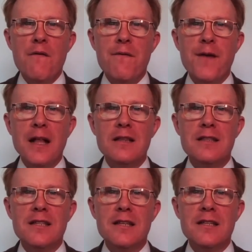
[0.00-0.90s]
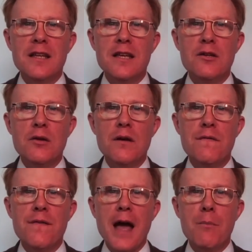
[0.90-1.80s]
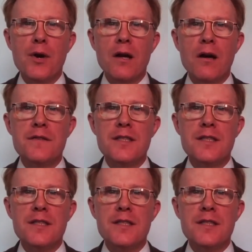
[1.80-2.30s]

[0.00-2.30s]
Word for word: felted into the fabric of